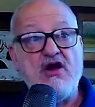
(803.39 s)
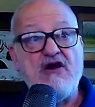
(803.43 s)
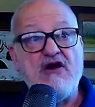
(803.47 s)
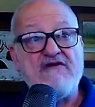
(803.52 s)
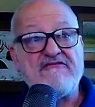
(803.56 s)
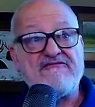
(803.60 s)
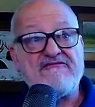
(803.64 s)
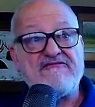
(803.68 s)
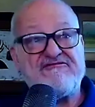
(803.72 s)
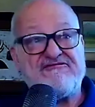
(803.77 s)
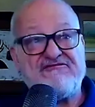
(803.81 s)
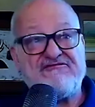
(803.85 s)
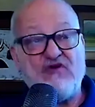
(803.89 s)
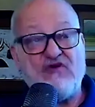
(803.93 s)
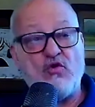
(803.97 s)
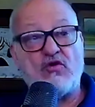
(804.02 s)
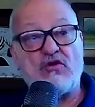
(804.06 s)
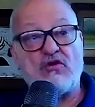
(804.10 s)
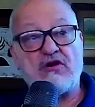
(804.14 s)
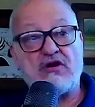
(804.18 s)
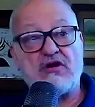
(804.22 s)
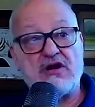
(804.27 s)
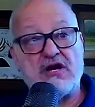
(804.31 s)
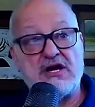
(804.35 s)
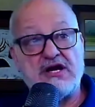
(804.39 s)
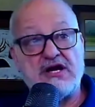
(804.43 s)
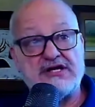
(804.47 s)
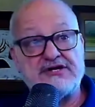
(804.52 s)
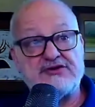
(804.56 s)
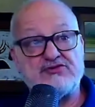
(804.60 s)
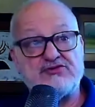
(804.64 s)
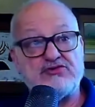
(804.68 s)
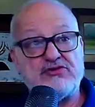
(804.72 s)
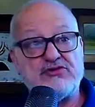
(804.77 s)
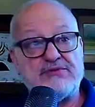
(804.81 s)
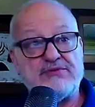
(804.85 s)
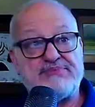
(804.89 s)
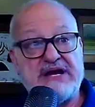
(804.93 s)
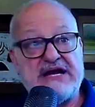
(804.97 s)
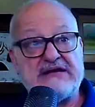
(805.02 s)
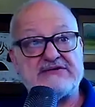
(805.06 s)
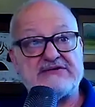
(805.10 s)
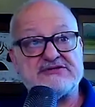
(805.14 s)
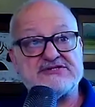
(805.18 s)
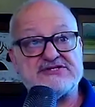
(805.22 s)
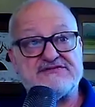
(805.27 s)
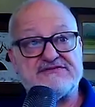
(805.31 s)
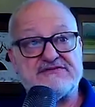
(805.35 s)
400
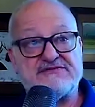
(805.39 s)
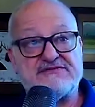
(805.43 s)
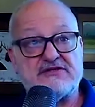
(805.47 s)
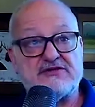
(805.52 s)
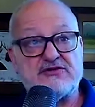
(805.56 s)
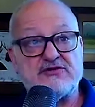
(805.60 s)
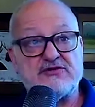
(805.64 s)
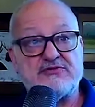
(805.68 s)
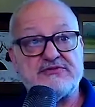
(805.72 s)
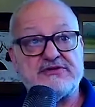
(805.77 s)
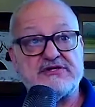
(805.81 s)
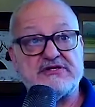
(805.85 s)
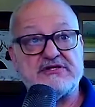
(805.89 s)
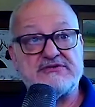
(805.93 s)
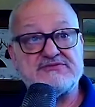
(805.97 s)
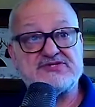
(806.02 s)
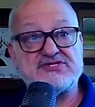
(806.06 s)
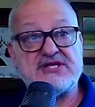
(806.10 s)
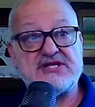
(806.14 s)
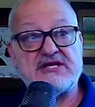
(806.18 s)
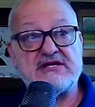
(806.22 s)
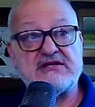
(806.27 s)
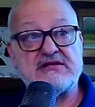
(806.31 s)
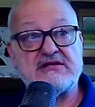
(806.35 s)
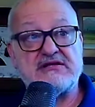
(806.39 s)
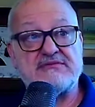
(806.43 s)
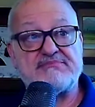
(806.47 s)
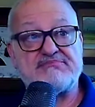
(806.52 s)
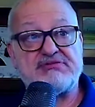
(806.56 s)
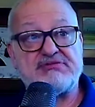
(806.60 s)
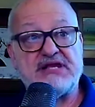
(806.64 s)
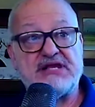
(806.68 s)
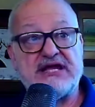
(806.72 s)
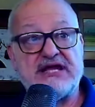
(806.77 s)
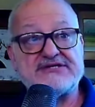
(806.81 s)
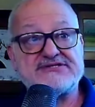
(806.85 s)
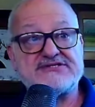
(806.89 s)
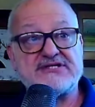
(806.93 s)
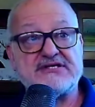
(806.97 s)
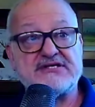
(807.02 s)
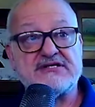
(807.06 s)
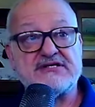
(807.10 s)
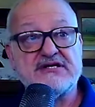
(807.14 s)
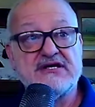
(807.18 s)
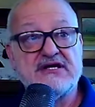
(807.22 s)
pounds of aluminum, steel, and plastic.